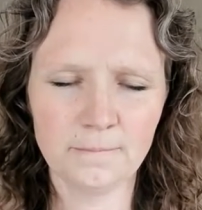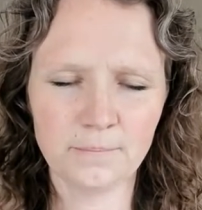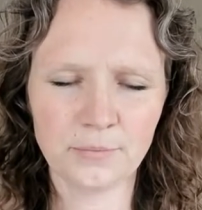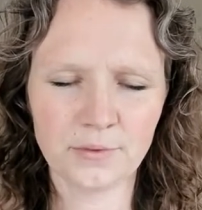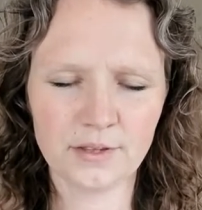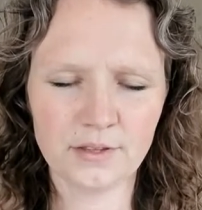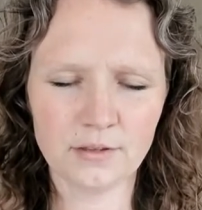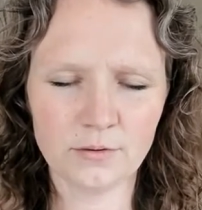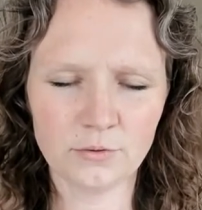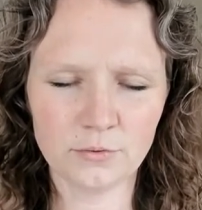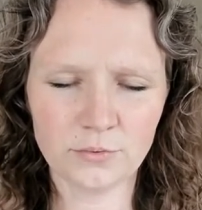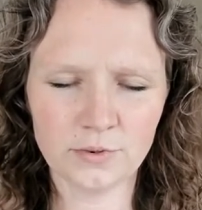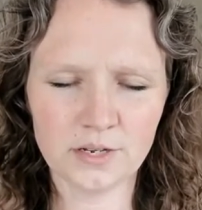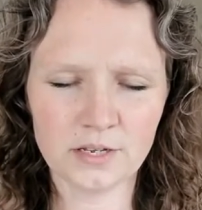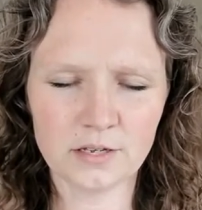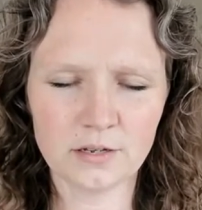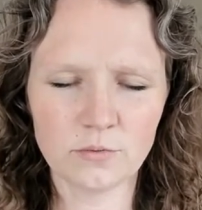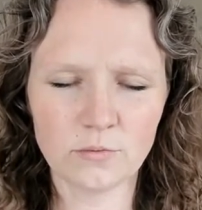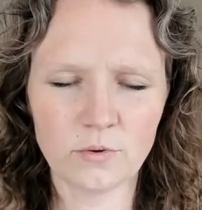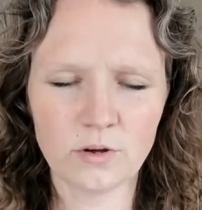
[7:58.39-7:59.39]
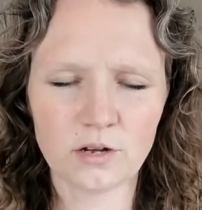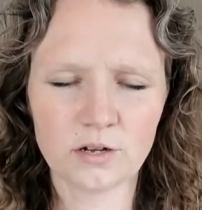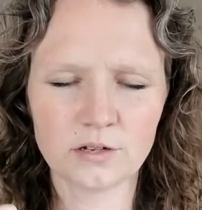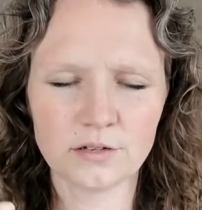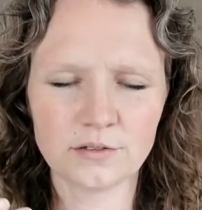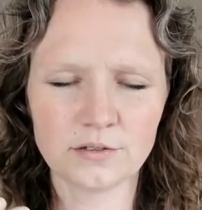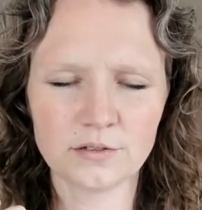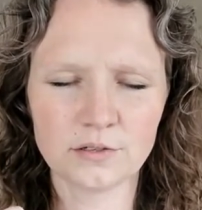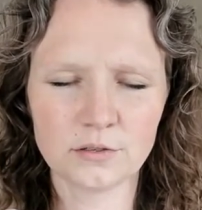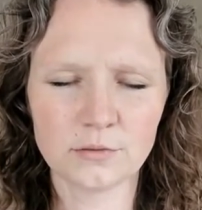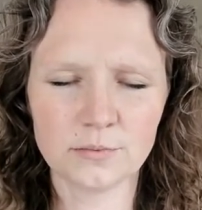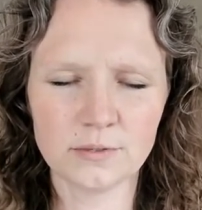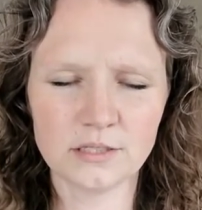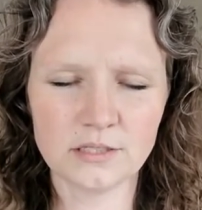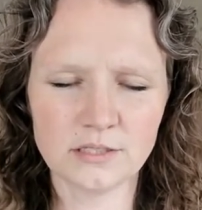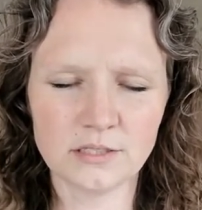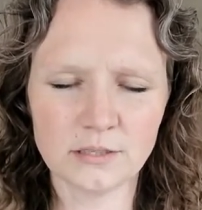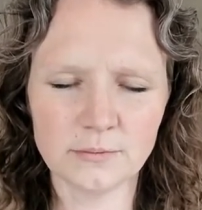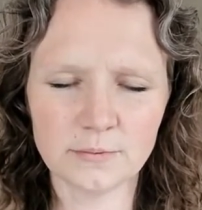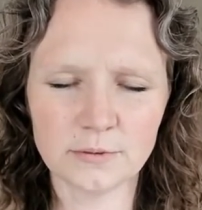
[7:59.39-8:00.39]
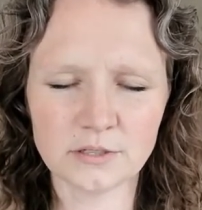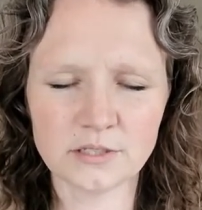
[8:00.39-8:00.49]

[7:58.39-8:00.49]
and then we can walk a little bit deeper